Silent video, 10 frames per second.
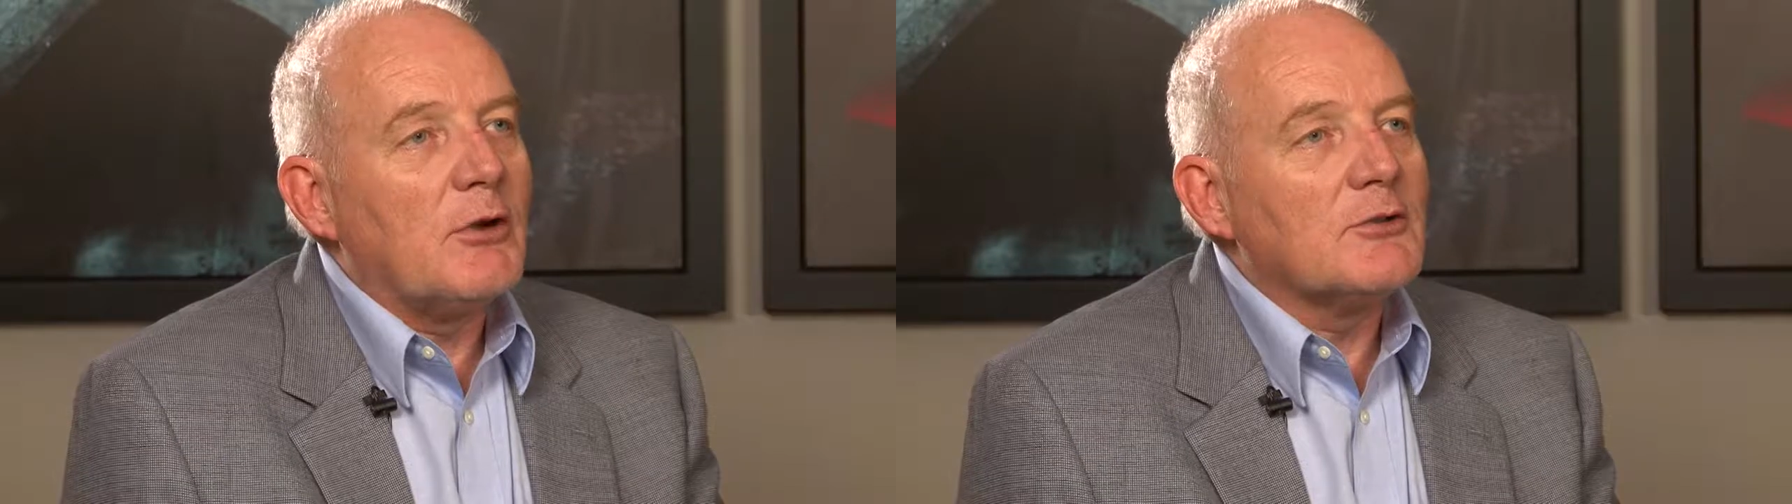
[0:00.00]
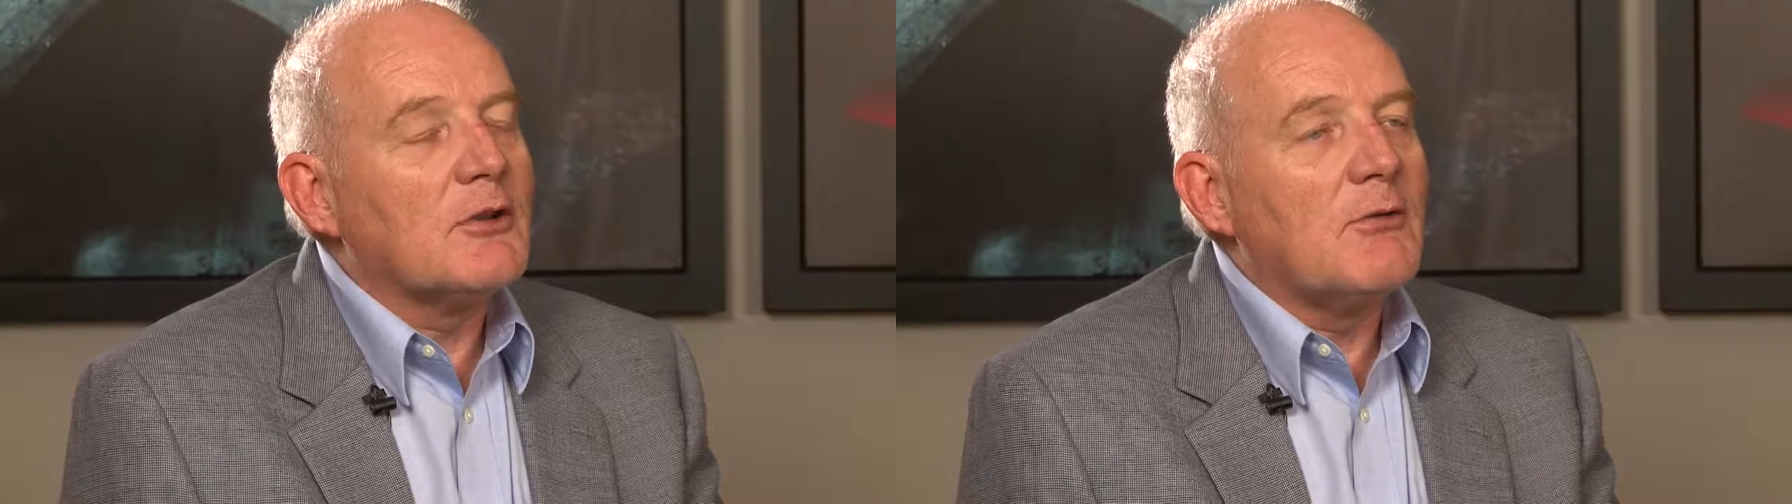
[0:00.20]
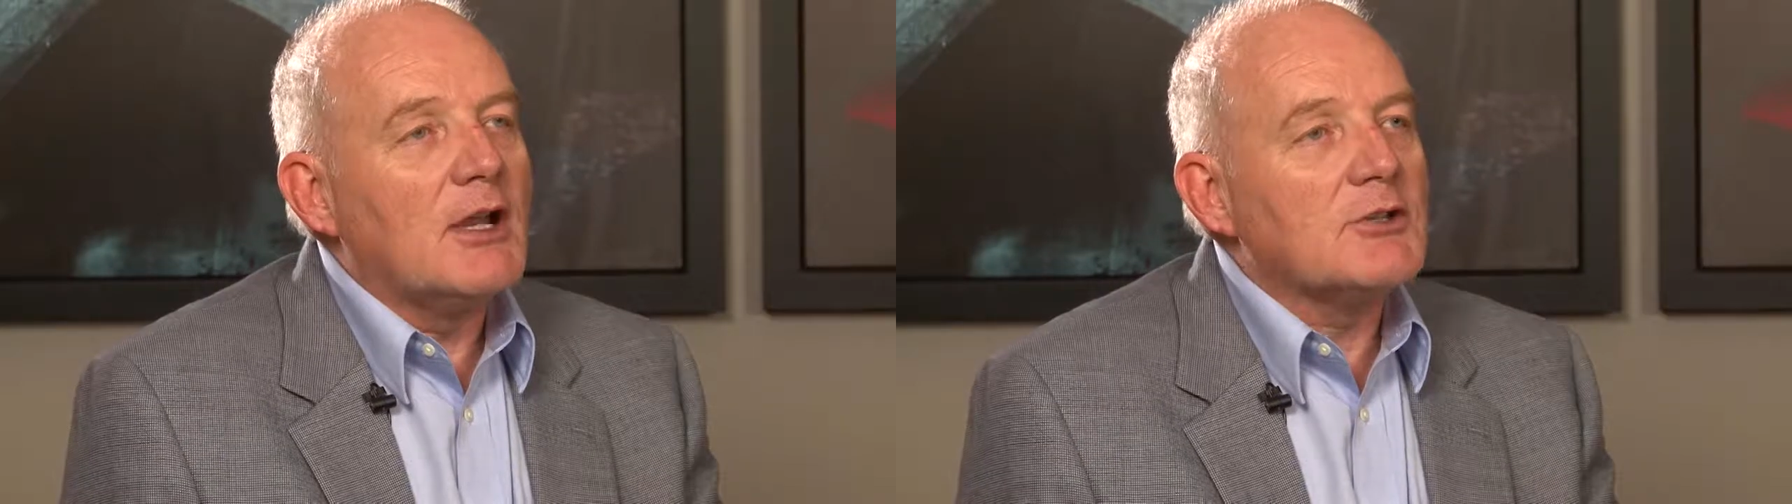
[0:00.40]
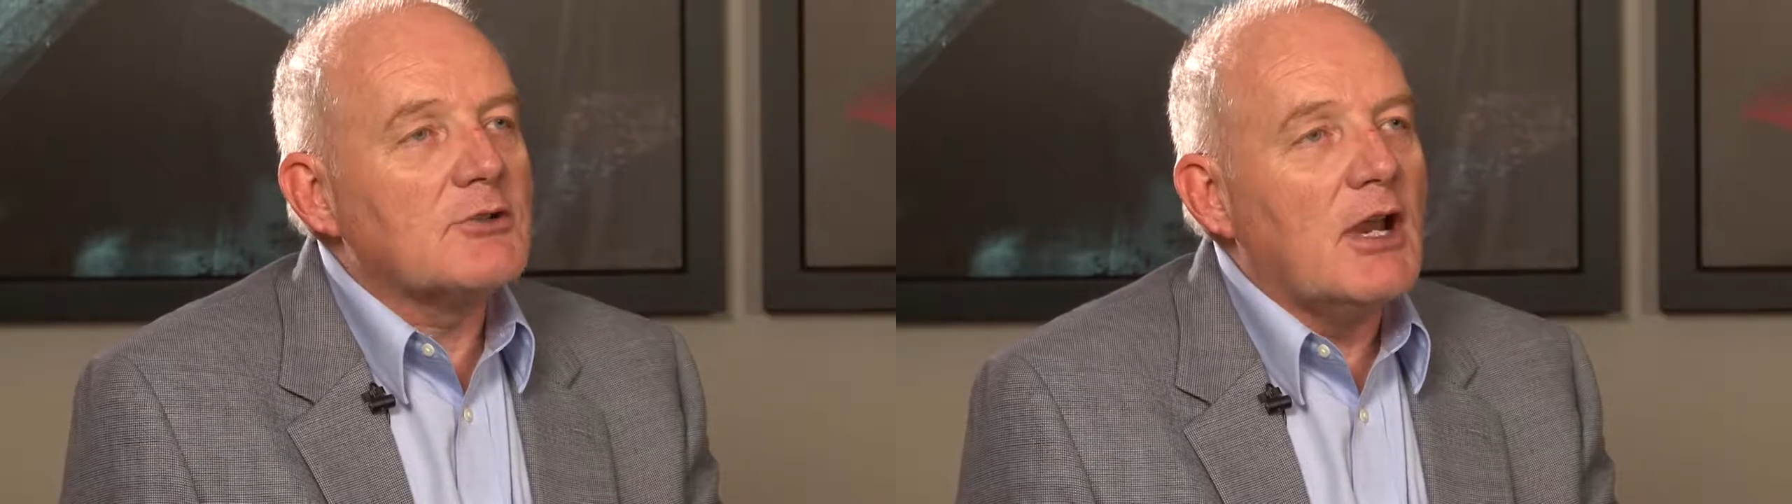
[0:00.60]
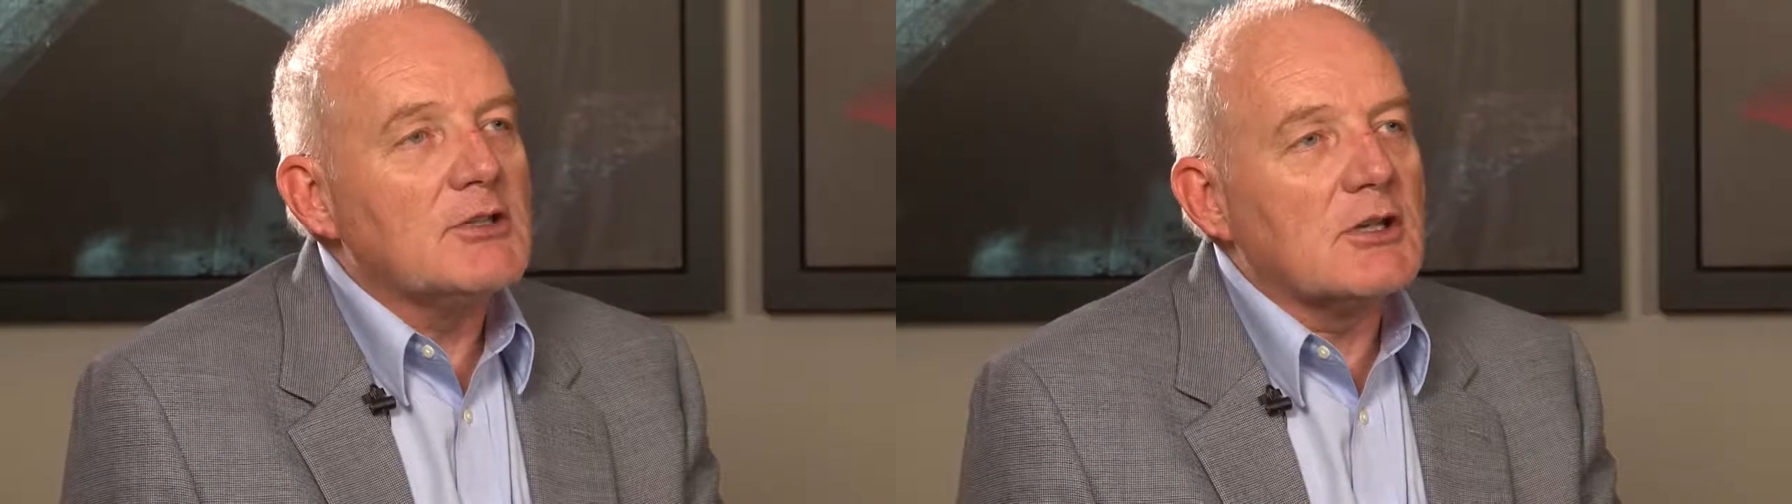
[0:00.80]
person
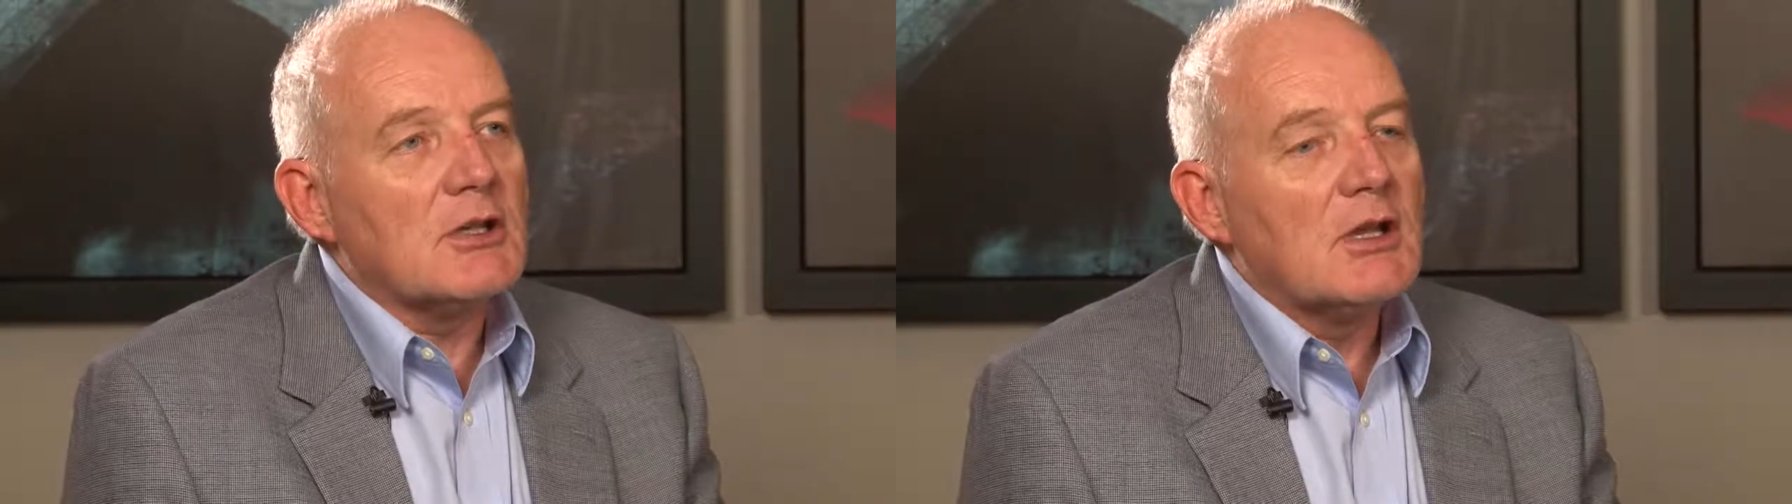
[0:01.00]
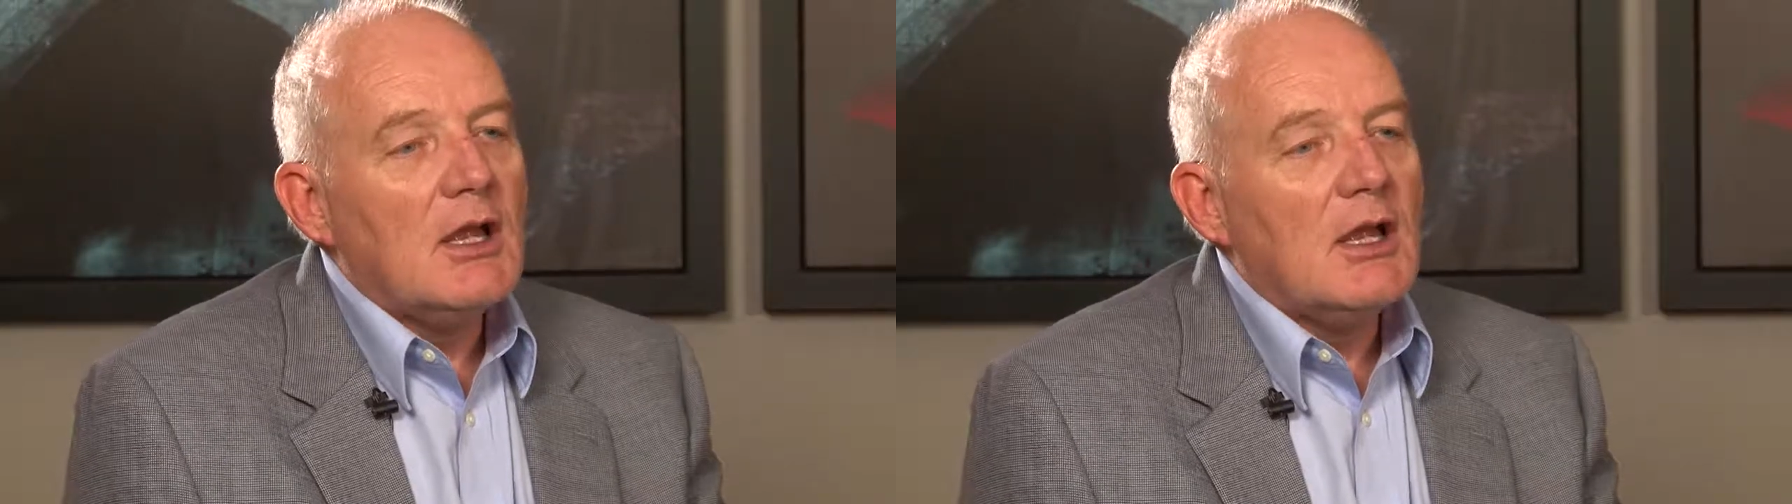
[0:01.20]
registration.